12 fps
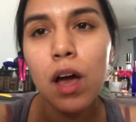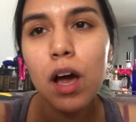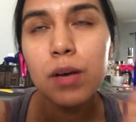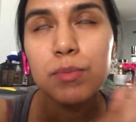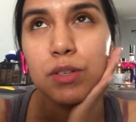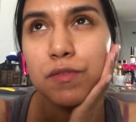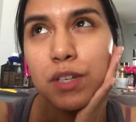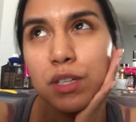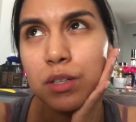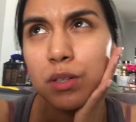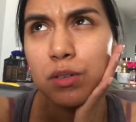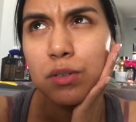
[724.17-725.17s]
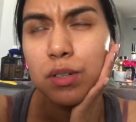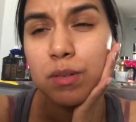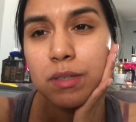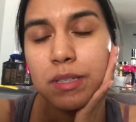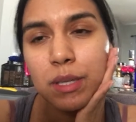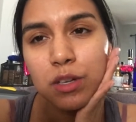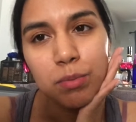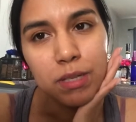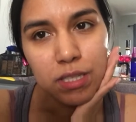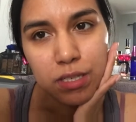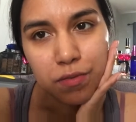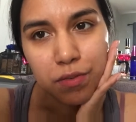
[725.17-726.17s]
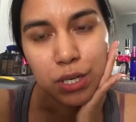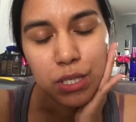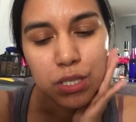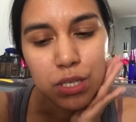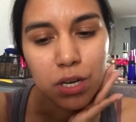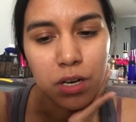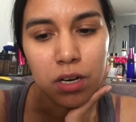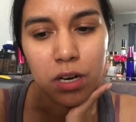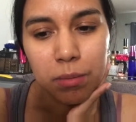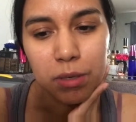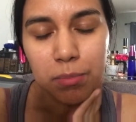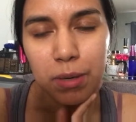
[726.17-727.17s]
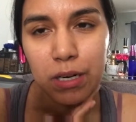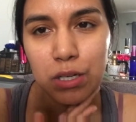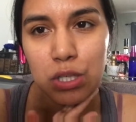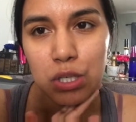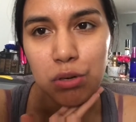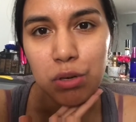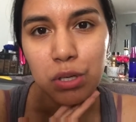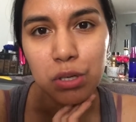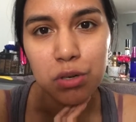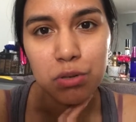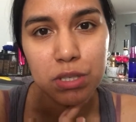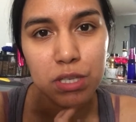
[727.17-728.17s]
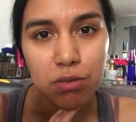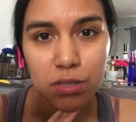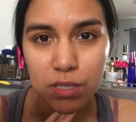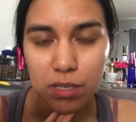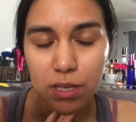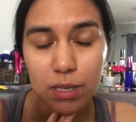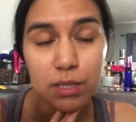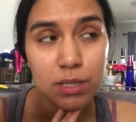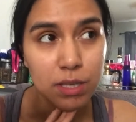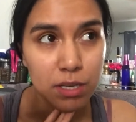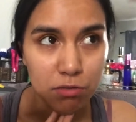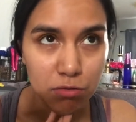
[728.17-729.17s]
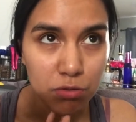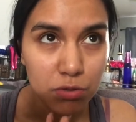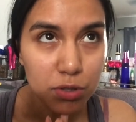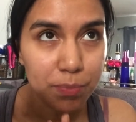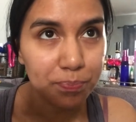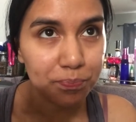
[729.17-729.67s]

um so for clinical it was a little bit different um compared to you know skills skills